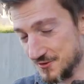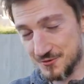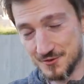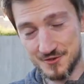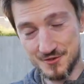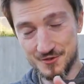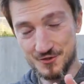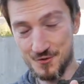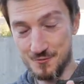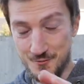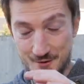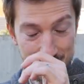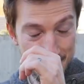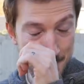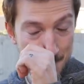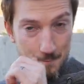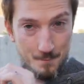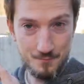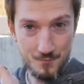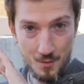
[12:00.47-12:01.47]
So as a summary,
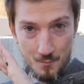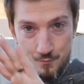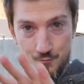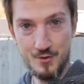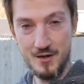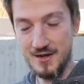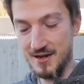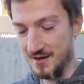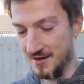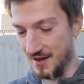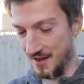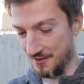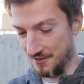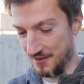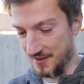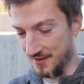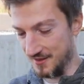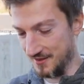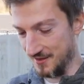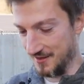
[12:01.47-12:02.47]
brilliant. I
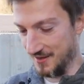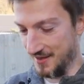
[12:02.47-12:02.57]
think